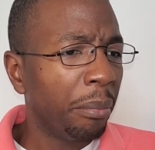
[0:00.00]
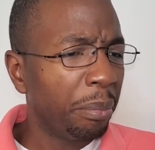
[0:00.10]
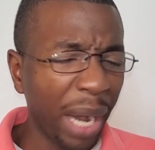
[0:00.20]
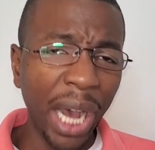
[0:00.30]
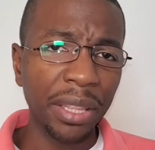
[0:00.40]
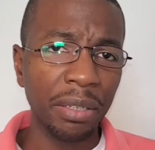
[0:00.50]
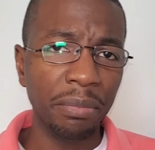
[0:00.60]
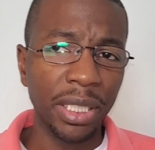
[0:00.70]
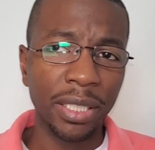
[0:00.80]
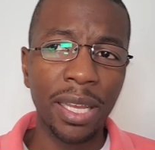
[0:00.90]
bothered
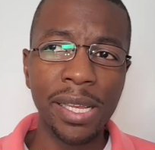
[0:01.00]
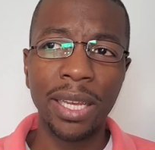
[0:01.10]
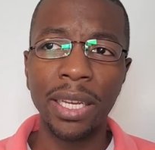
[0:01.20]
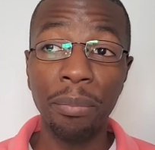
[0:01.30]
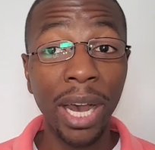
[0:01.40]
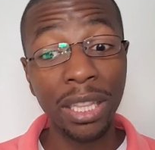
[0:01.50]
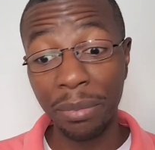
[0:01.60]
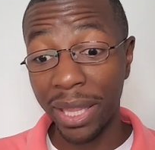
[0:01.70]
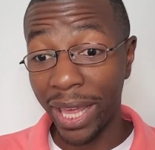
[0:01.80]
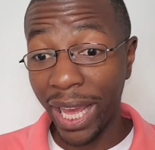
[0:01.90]

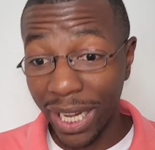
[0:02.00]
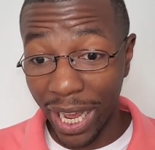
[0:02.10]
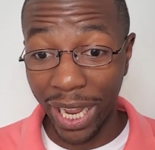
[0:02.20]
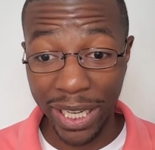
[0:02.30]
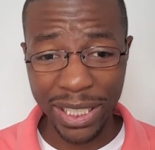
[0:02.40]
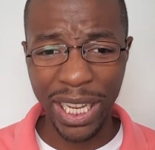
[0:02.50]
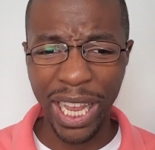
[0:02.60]
me that night,